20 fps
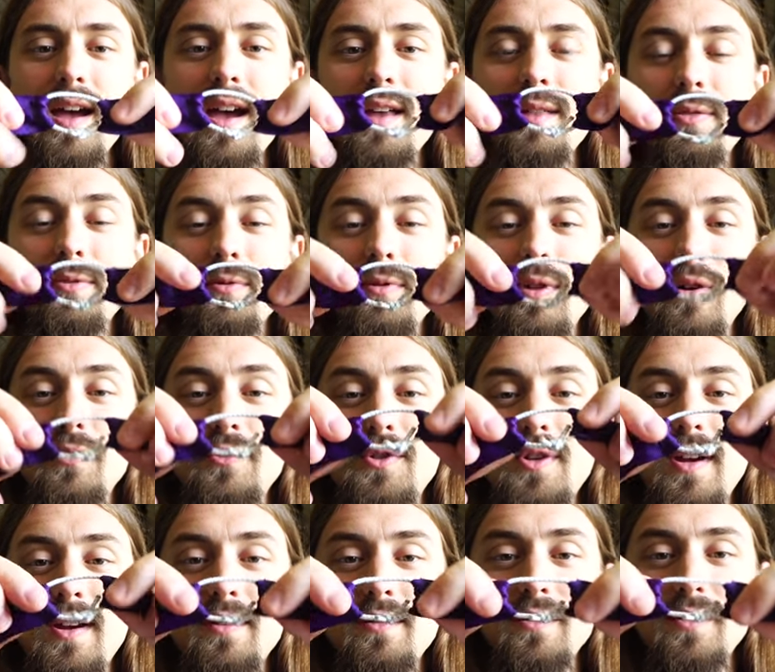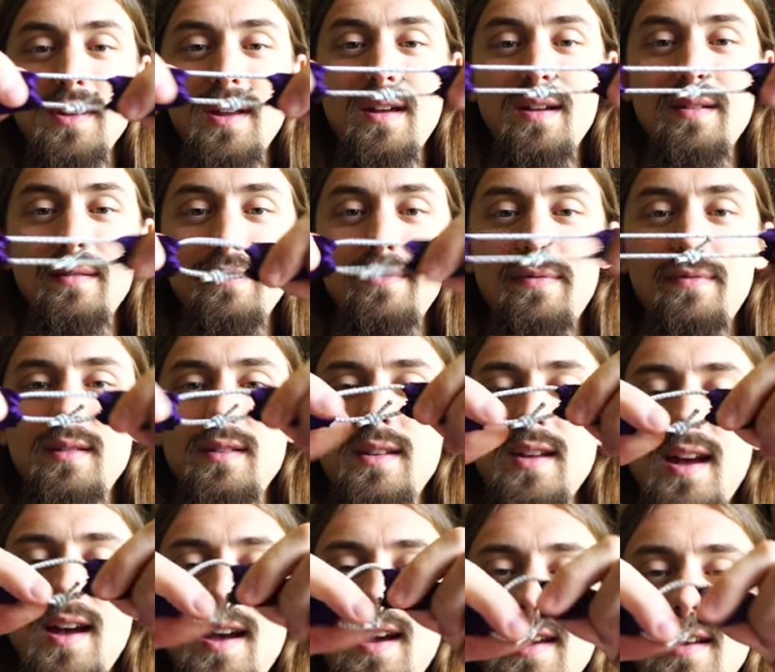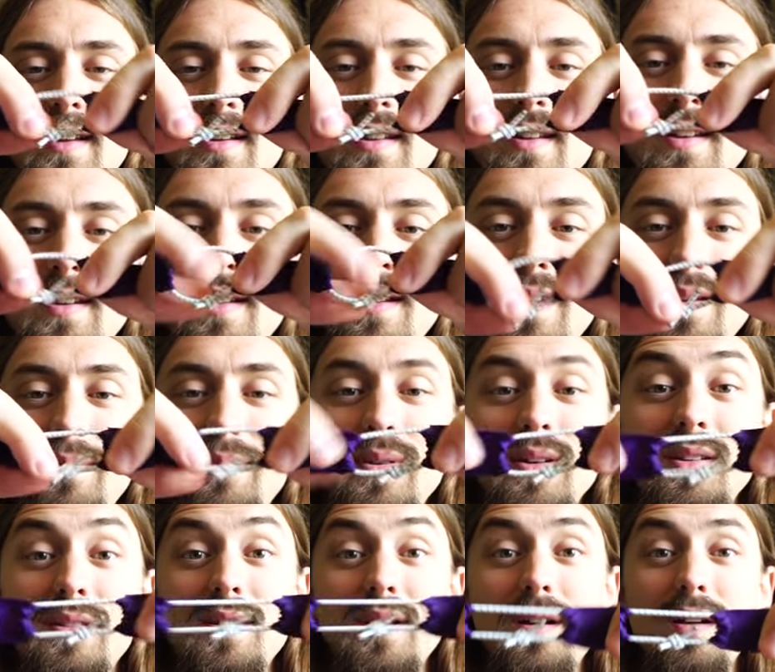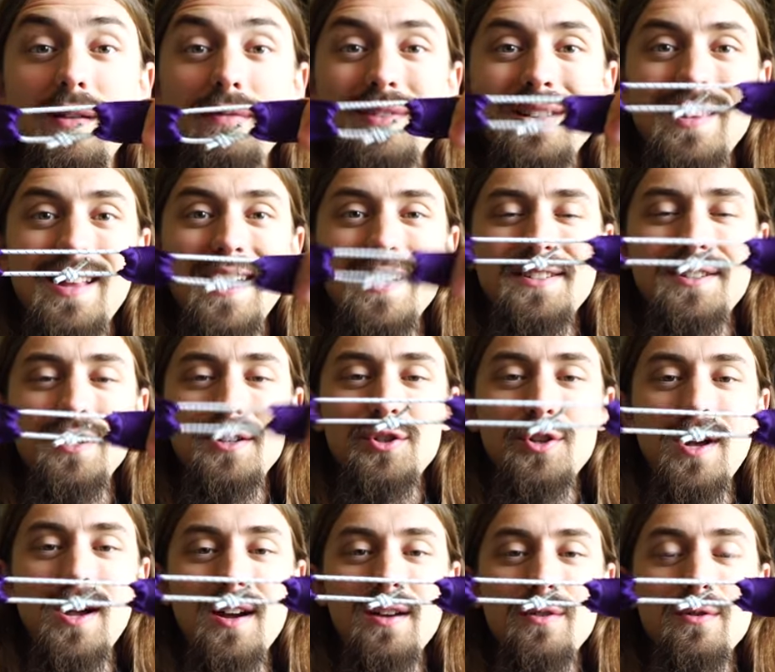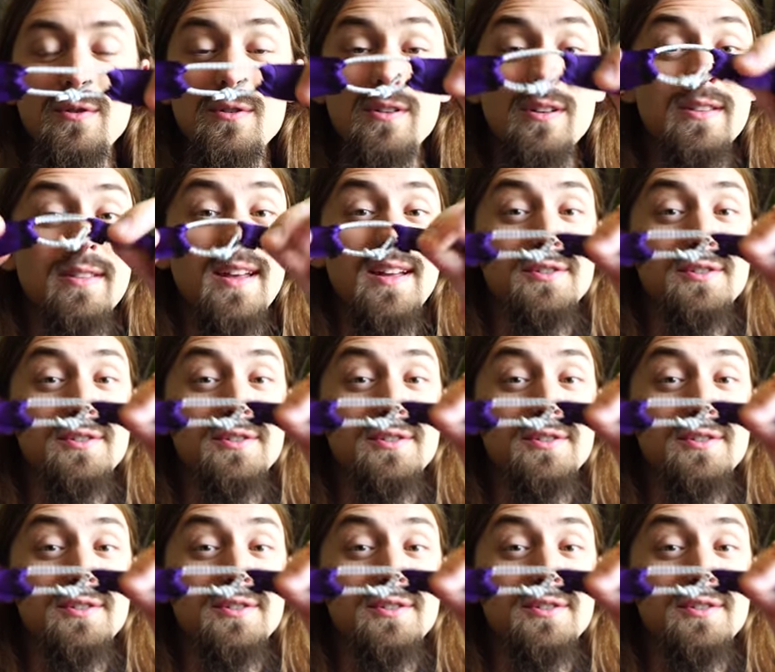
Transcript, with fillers: and through those channels I've tied in a piece of elastic shock cord and